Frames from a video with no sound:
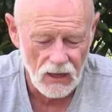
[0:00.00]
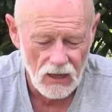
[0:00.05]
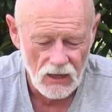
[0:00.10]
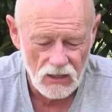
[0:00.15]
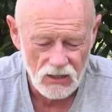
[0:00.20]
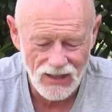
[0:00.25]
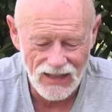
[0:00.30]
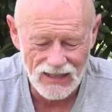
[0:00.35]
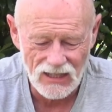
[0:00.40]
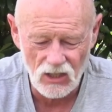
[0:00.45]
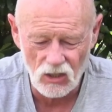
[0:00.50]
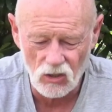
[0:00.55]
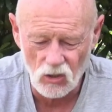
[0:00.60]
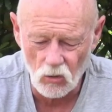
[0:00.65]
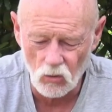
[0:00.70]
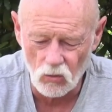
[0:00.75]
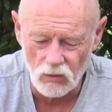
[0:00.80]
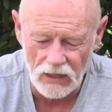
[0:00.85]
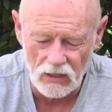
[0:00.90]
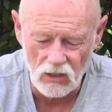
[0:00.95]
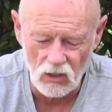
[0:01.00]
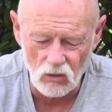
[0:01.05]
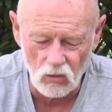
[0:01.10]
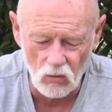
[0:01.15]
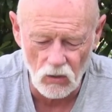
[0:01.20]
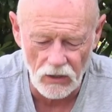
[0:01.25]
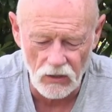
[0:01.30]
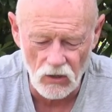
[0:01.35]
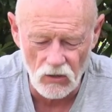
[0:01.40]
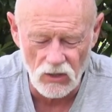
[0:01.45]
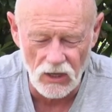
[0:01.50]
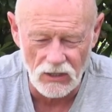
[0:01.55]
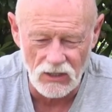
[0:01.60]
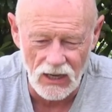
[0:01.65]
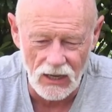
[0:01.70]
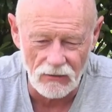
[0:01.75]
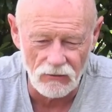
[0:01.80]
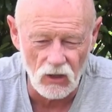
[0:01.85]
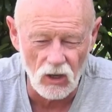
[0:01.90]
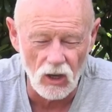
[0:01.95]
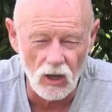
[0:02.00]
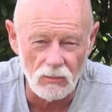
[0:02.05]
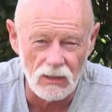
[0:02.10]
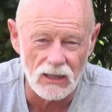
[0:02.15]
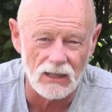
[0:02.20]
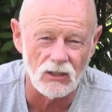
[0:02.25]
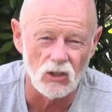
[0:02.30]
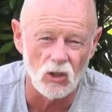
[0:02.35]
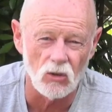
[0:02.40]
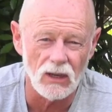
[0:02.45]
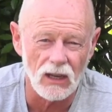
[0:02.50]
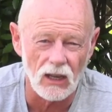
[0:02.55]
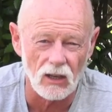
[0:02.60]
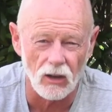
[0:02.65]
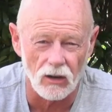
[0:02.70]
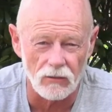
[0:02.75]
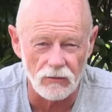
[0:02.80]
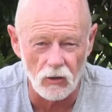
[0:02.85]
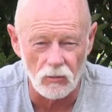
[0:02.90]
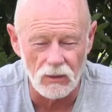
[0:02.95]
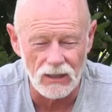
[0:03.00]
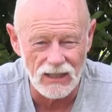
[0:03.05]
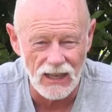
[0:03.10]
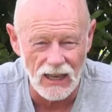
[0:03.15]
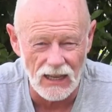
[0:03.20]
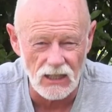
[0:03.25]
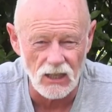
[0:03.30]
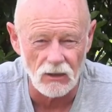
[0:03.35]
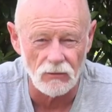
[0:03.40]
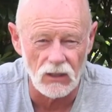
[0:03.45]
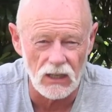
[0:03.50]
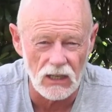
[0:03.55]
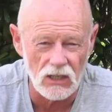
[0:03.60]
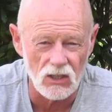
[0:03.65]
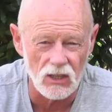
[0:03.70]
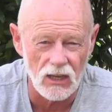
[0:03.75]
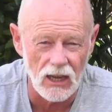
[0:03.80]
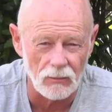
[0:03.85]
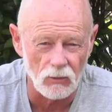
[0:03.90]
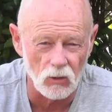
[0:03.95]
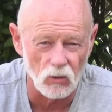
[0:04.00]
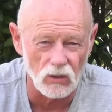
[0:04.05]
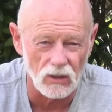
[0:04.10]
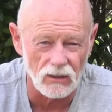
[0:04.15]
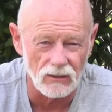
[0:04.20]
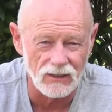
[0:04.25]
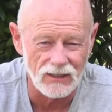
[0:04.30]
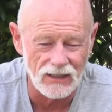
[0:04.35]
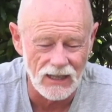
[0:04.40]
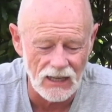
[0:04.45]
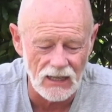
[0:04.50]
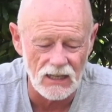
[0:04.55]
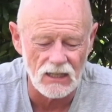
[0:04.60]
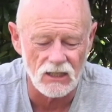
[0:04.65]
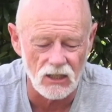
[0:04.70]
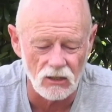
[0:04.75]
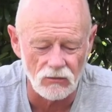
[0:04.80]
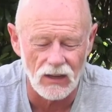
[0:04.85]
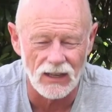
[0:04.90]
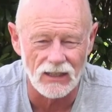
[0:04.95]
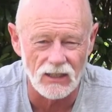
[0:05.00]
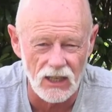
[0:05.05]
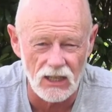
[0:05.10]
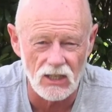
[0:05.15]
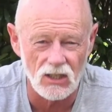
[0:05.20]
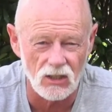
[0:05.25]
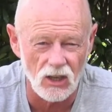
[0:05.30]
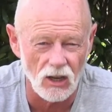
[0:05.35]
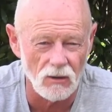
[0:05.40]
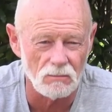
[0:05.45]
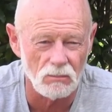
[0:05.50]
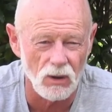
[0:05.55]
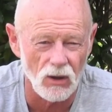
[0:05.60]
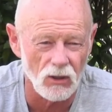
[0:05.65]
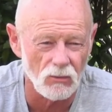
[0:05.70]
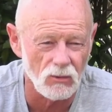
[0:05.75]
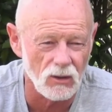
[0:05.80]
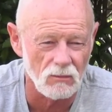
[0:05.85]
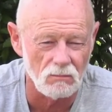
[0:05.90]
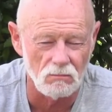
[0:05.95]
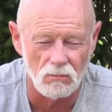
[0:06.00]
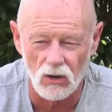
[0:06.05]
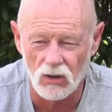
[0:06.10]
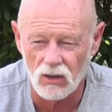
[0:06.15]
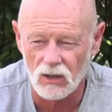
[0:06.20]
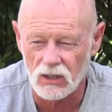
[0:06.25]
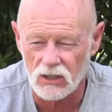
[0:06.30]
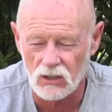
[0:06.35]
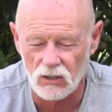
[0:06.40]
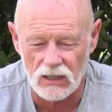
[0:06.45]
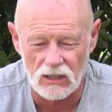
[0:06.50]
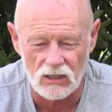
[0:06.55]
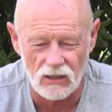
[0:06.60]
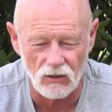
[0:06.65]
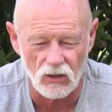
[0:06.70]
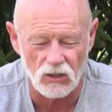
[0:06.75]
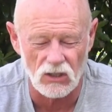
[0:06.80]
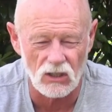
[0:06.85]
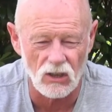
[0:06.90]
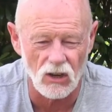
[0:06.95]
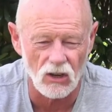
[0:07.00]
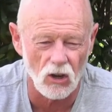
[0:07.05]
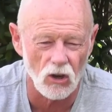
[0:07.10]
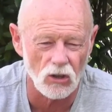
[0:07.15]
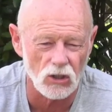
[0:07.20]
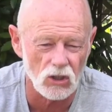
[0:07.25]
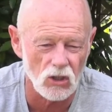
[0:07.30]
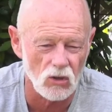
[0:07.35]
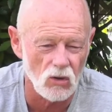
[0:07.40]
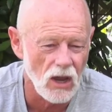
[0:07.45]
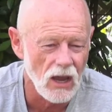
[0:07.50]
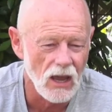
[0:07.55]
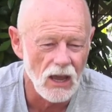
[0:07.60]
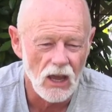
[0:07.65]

So that's the tool I use. I'd say if you're going to be doing a lot of filming, get yourself a decent camcorder. Get yourself a decent, don't bother with mirrorless and that stuff because it's going to cost you.